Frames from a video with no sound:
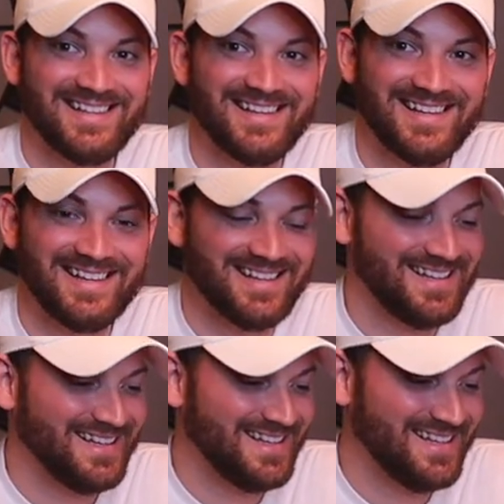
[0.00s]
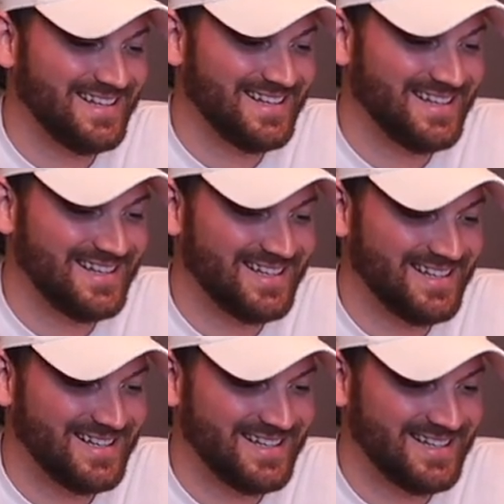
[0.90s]

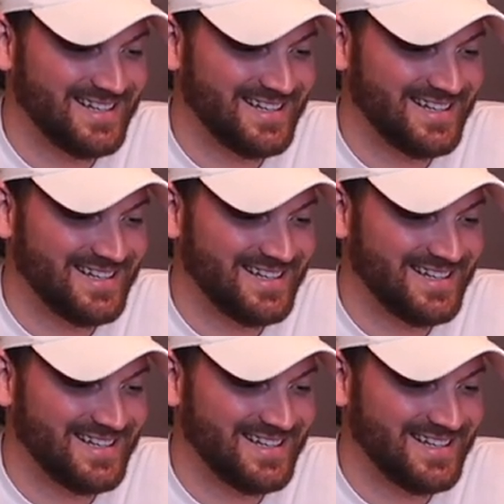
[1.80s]
(silent)